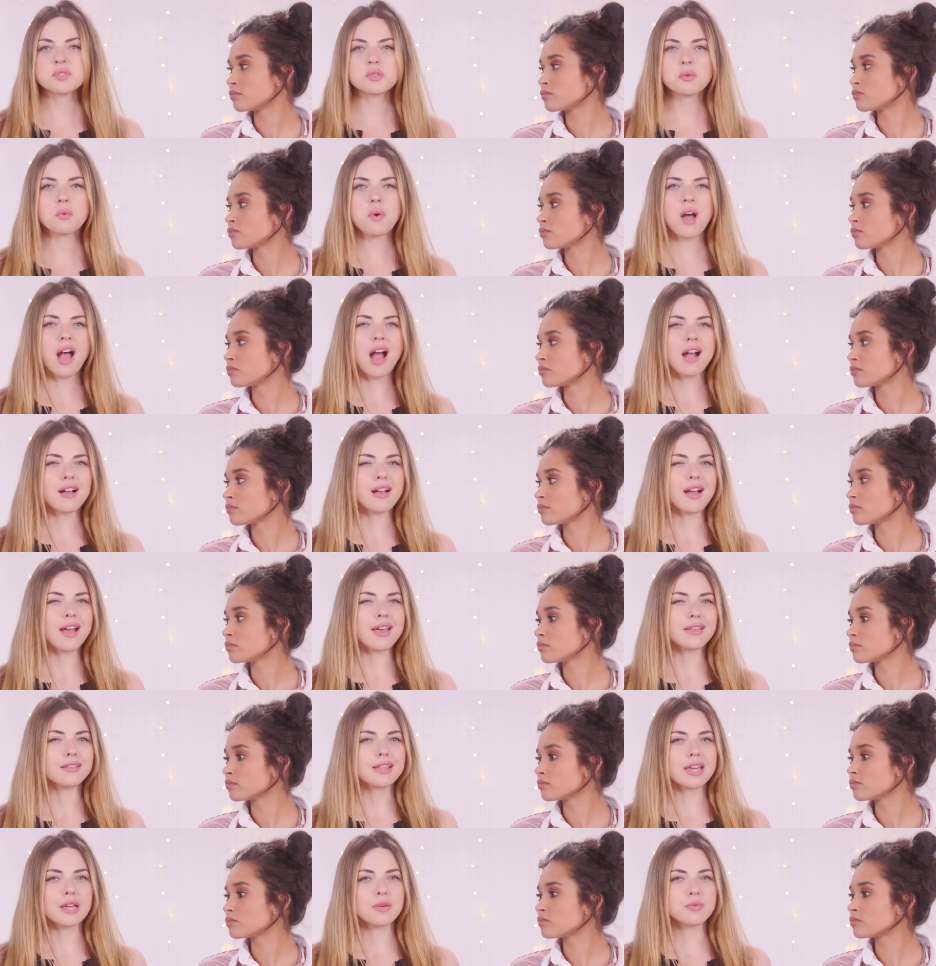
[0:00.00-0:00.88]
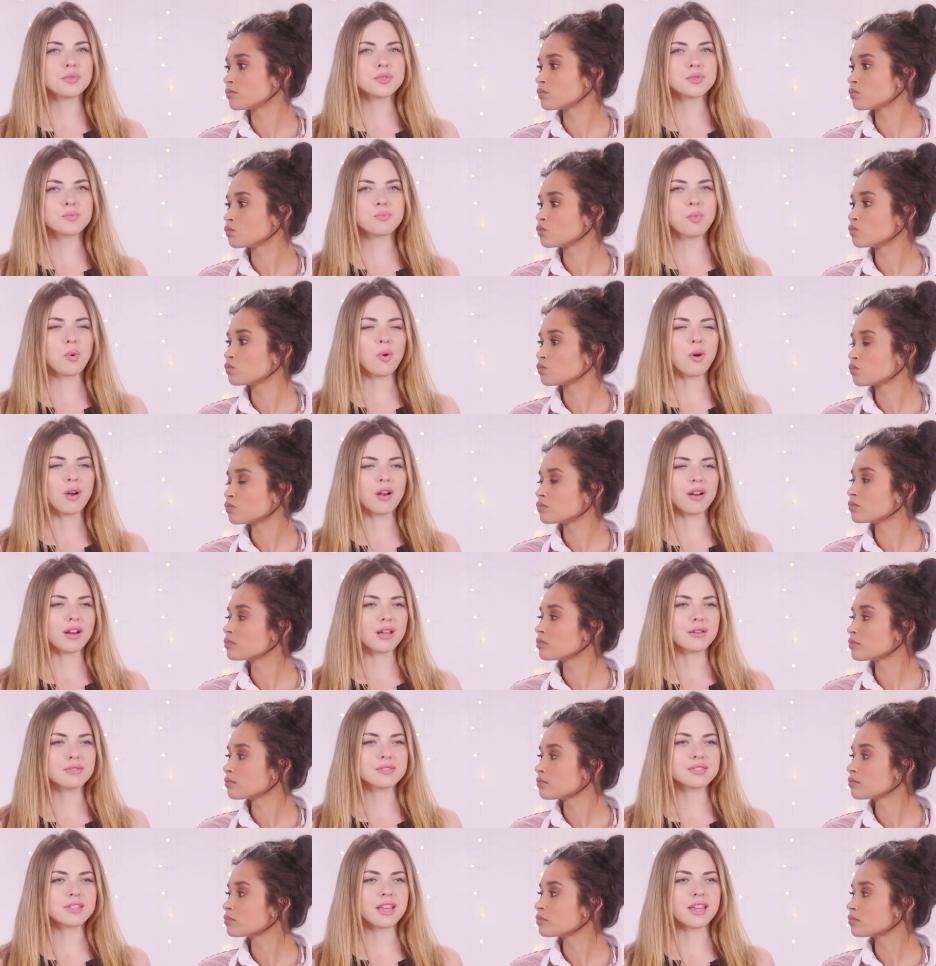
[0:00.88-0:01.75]
Speaker 1: was a whack. I like was
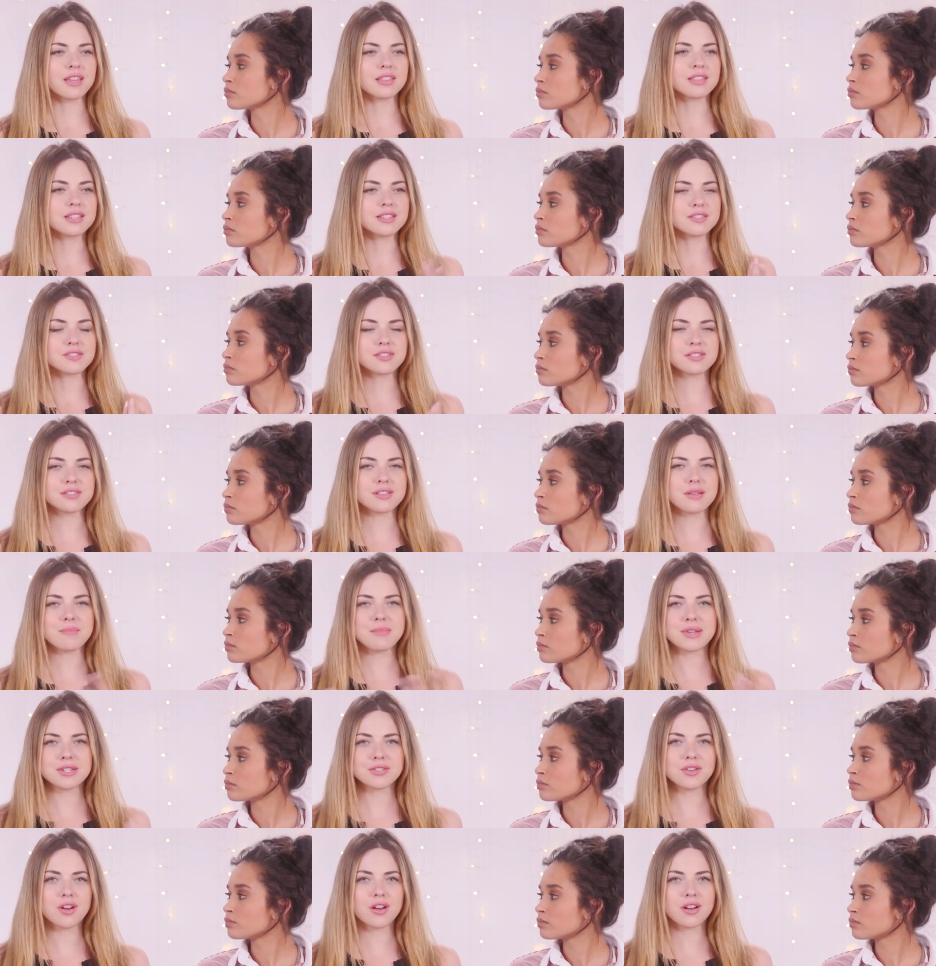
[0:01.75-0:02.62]
bored. I was like, this just, I'm at